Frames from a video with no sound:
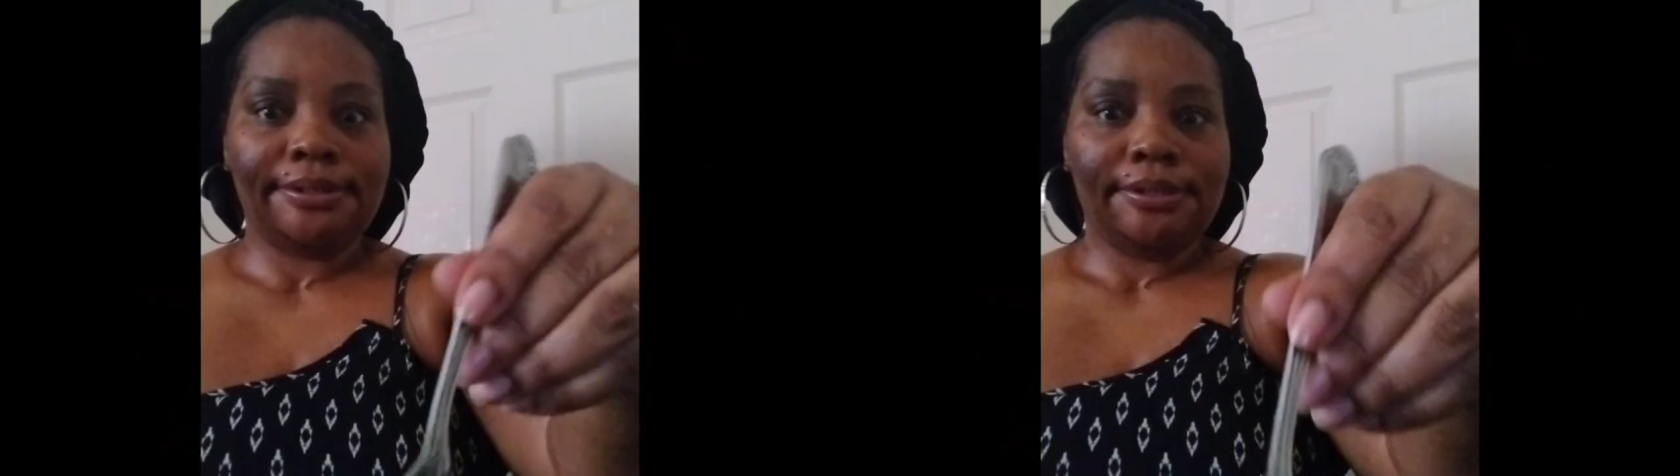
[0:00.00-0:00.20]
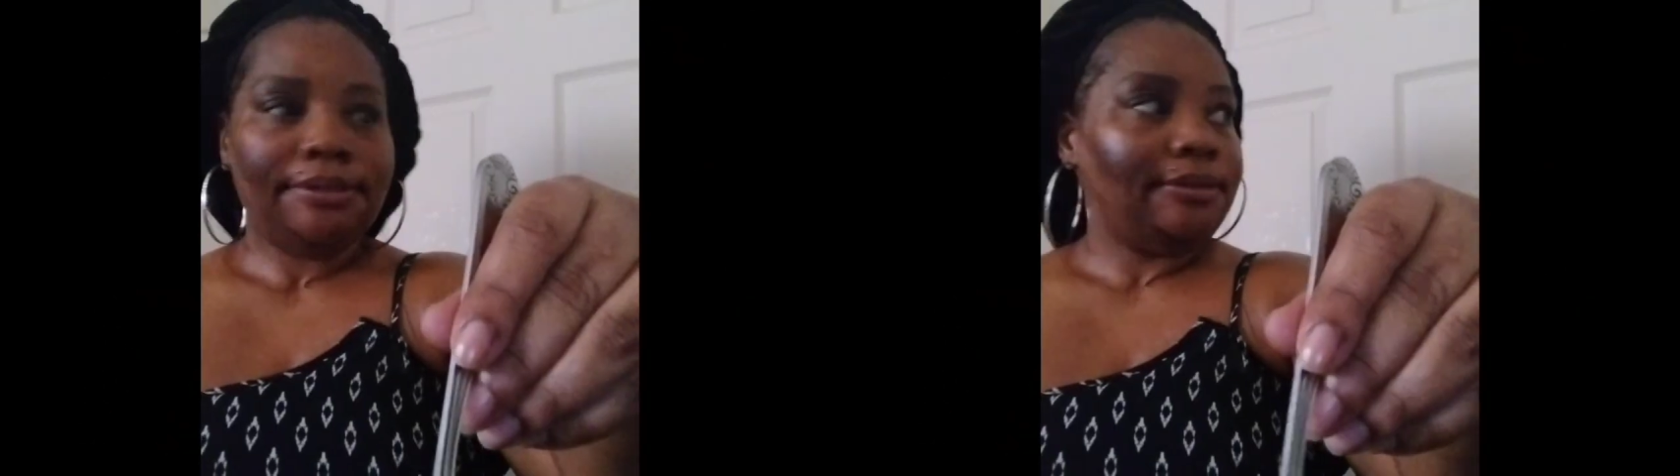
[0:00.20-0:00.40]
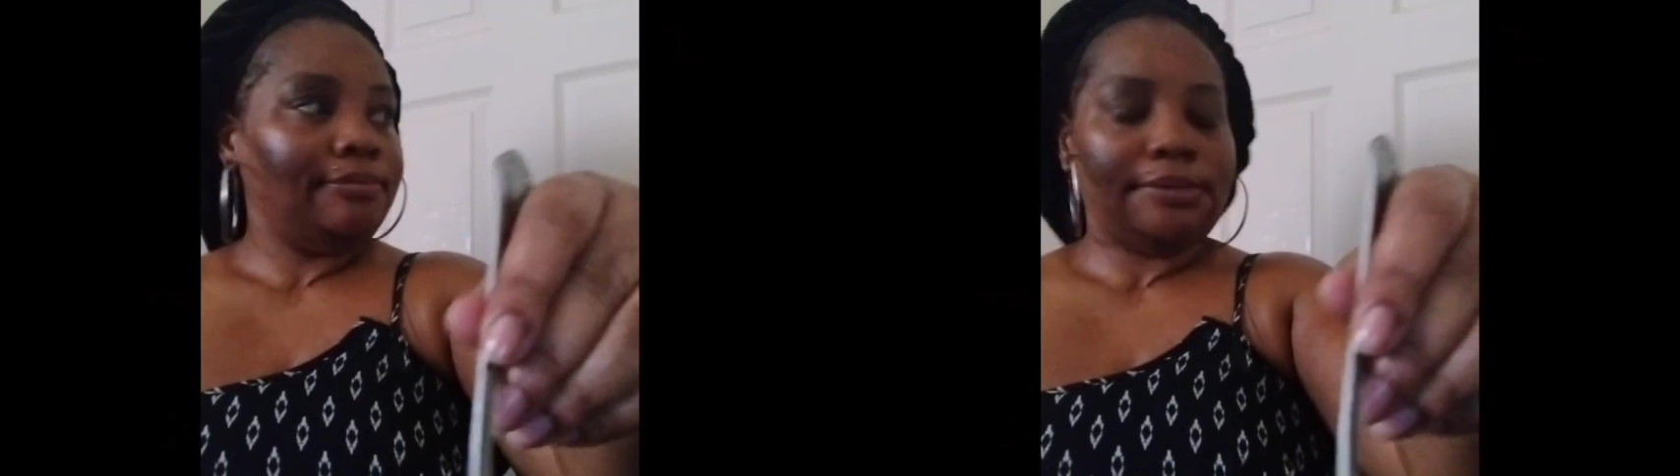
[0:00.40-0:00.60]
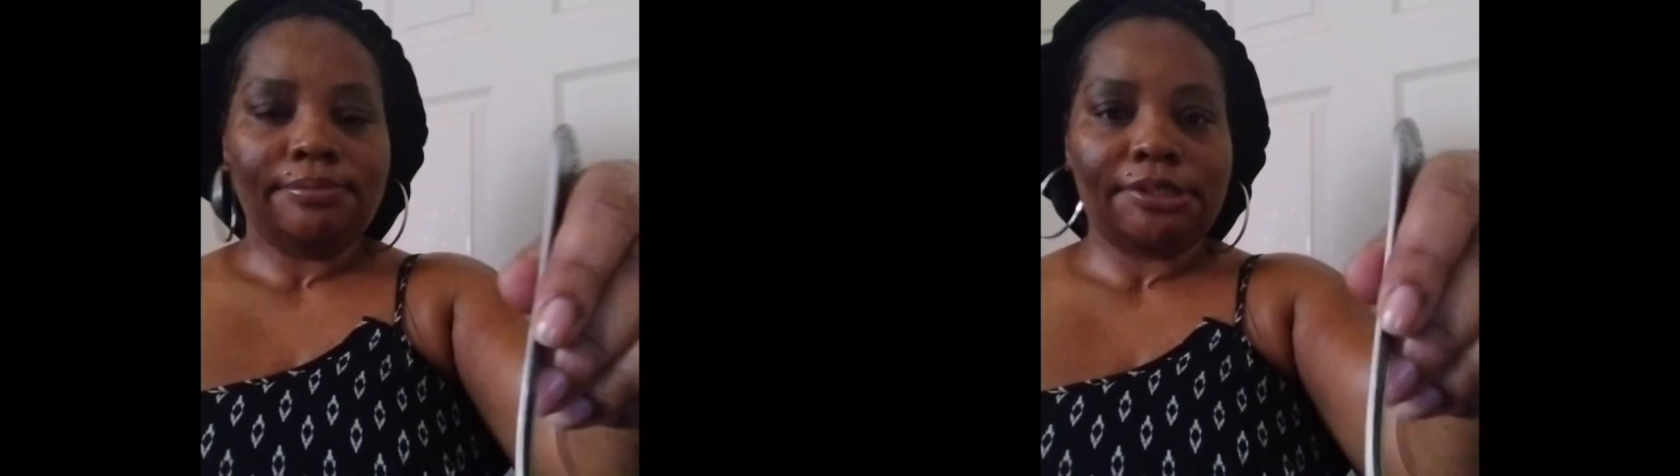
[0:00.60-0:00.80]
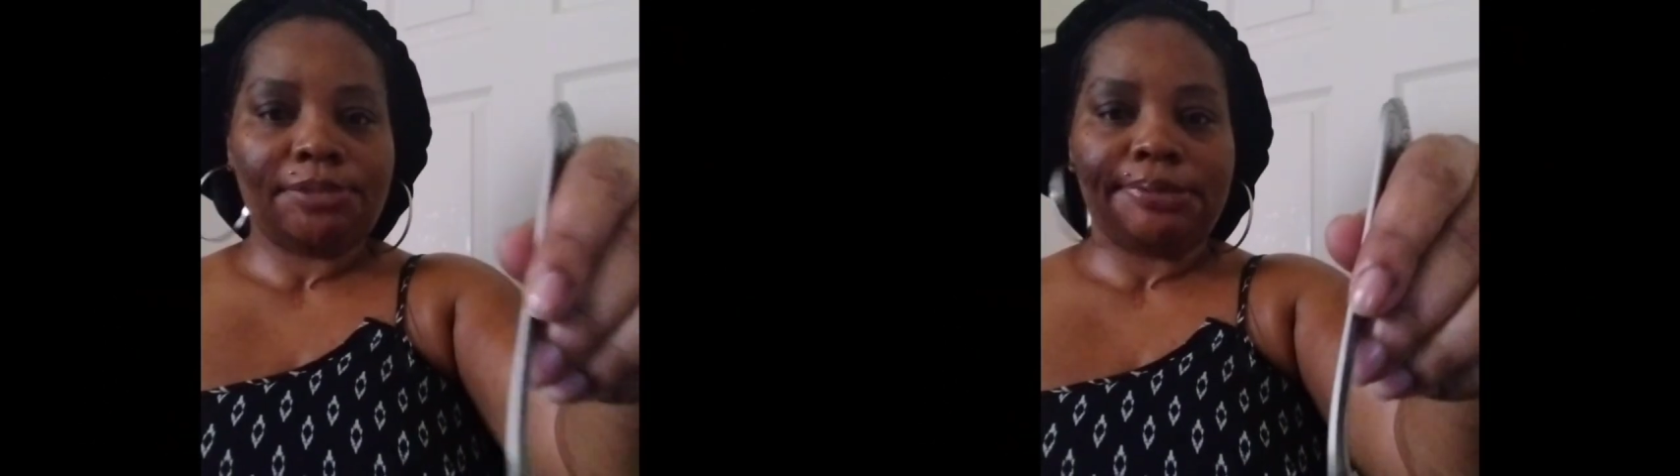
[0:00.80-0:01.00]
I'm just
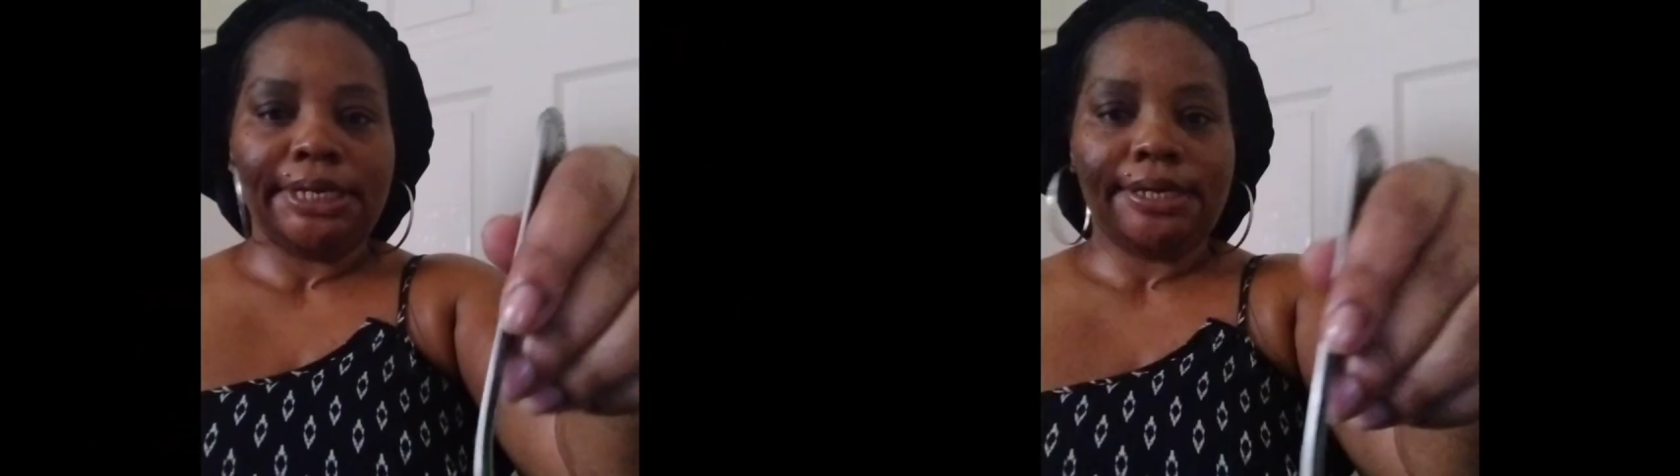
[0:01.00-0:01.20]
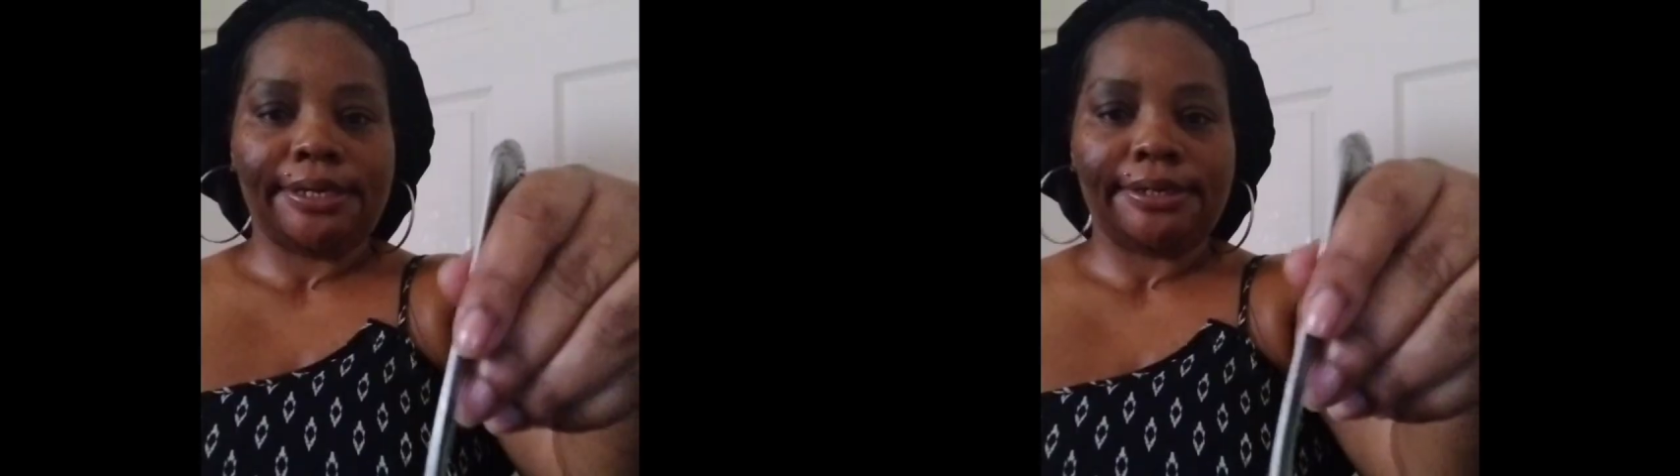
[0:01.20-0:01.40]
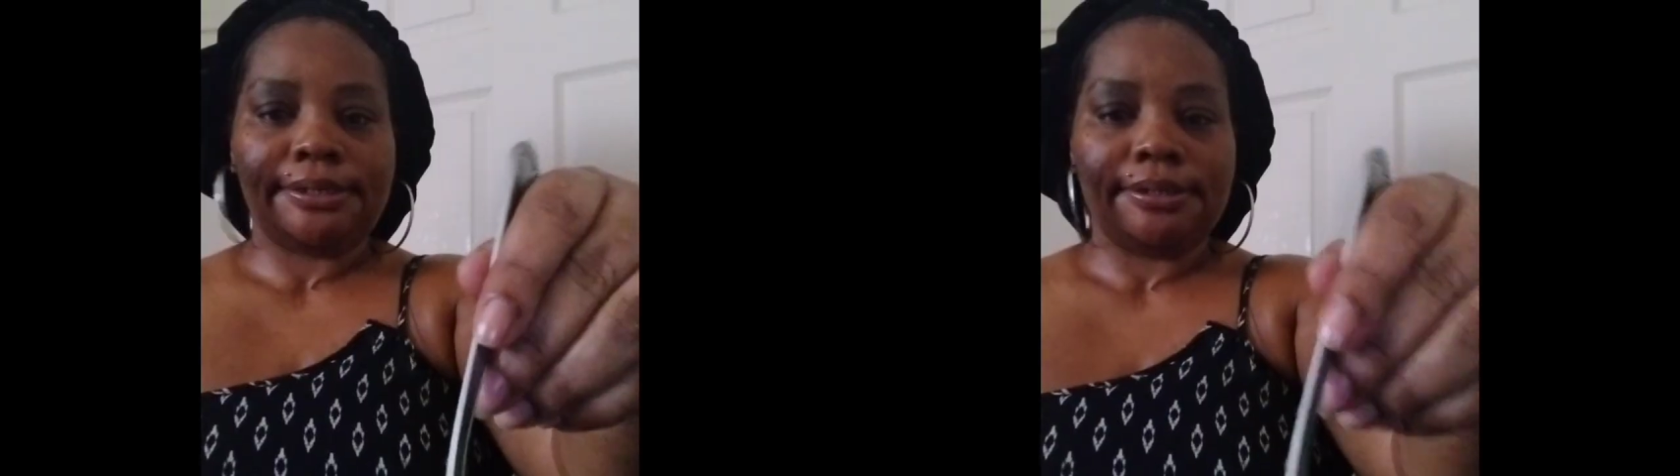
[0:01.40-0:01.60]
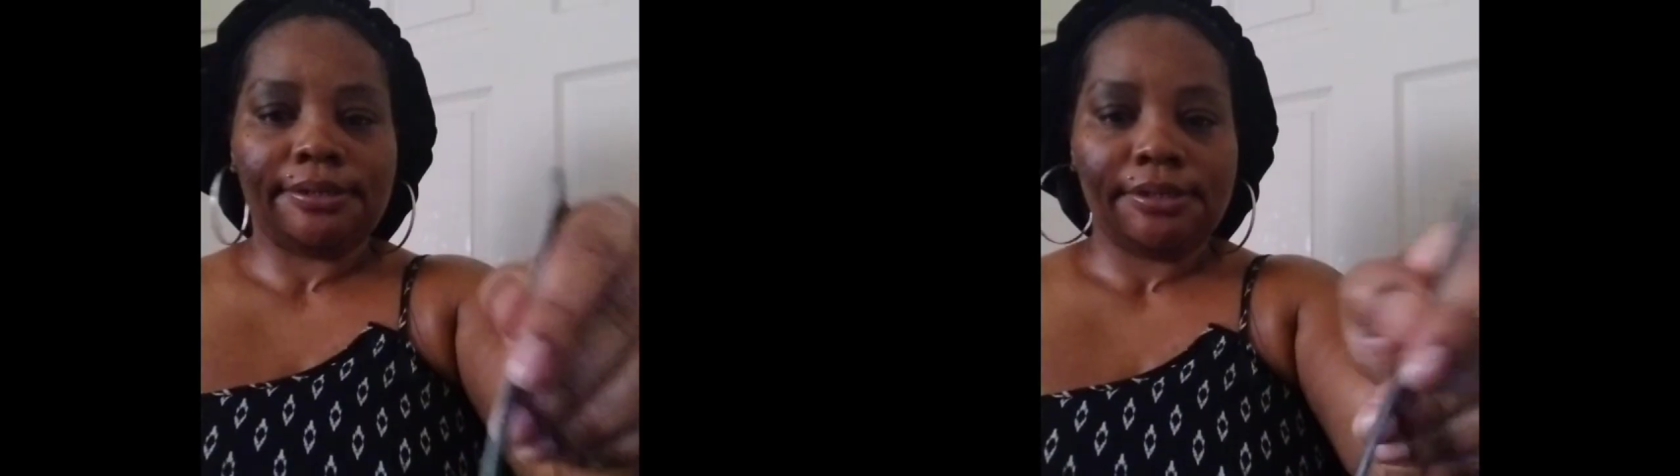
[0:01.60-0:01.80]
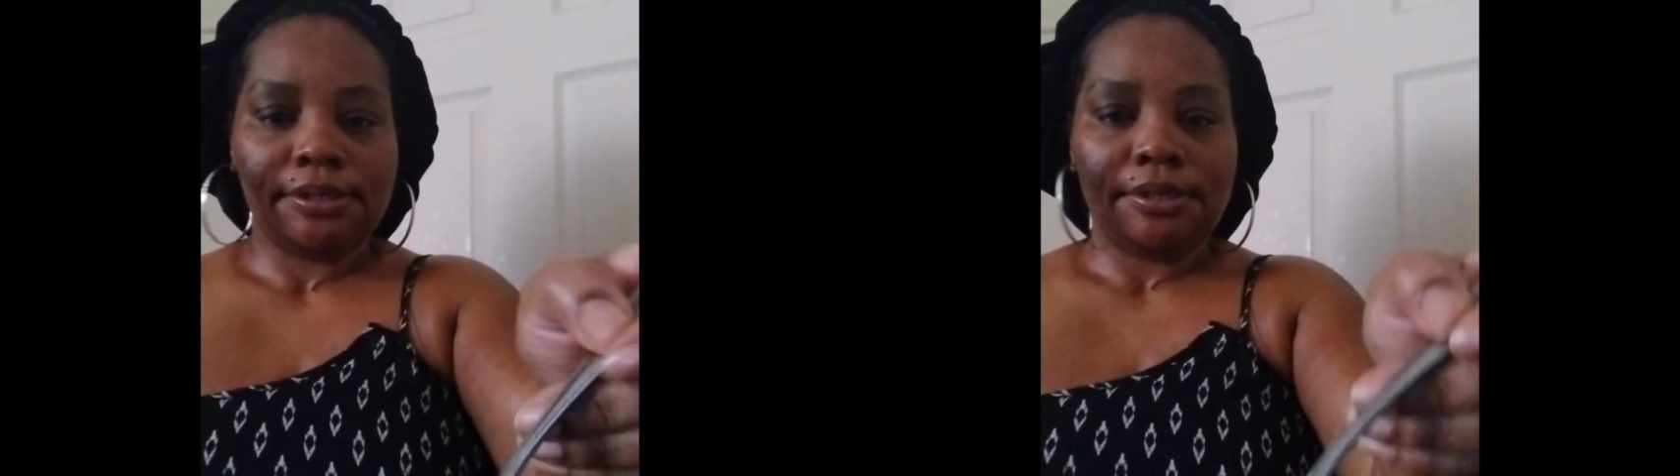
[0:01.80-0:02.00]
beginning.
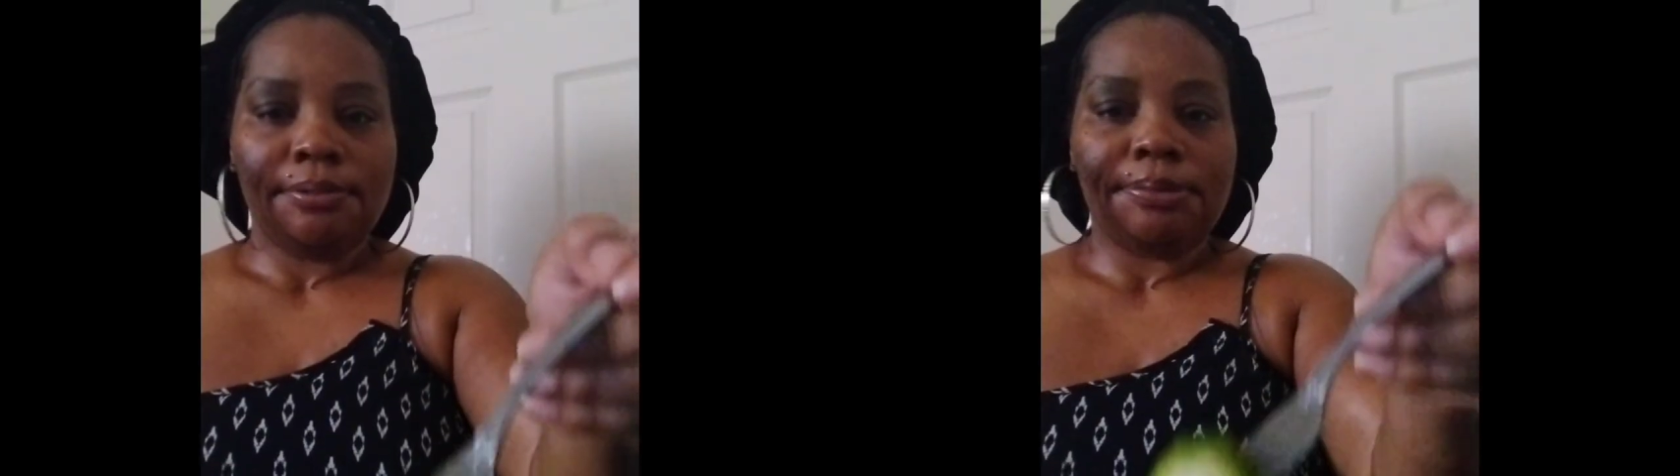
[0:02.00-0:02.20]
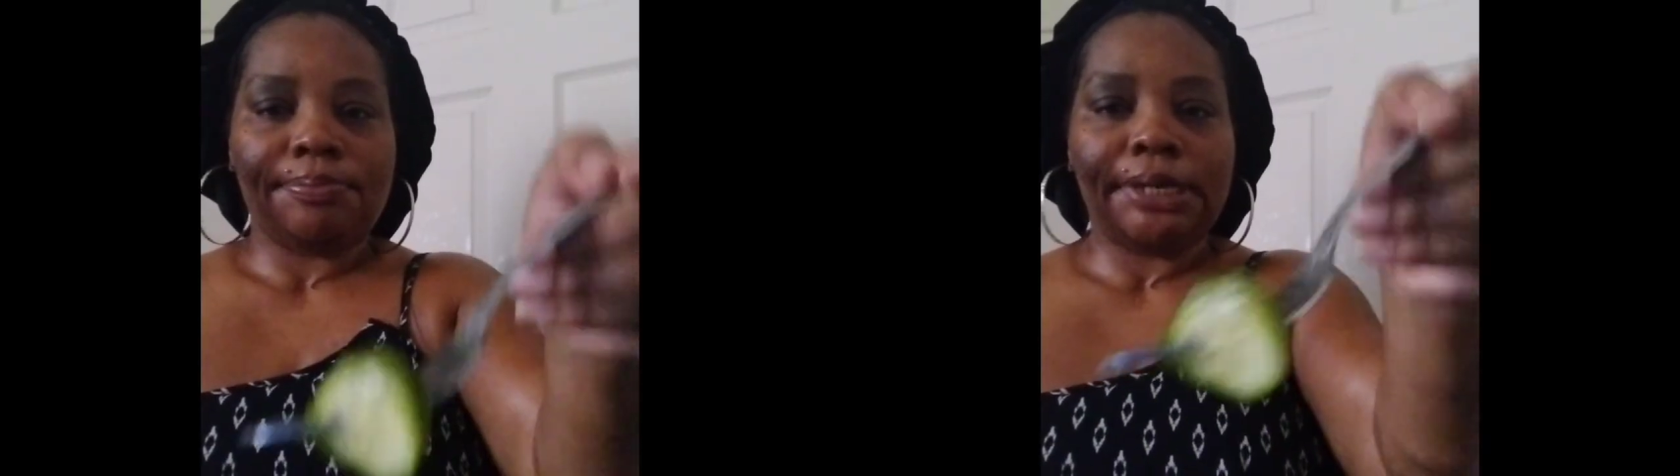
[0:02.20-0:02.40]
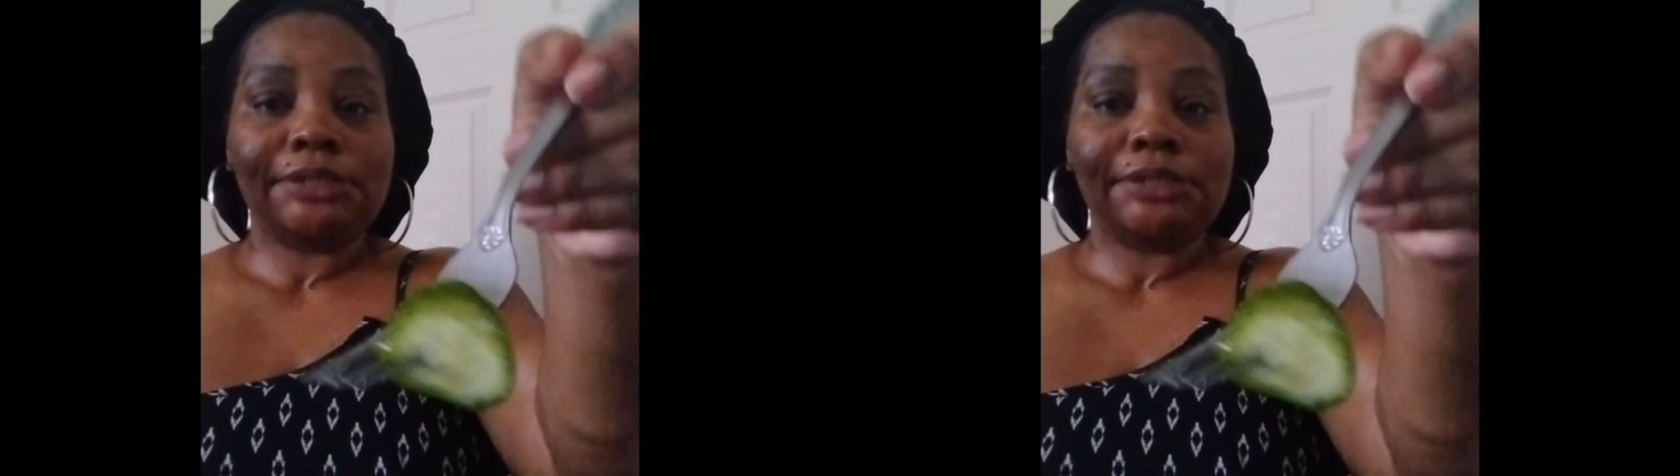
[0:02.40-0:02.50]
But that's what I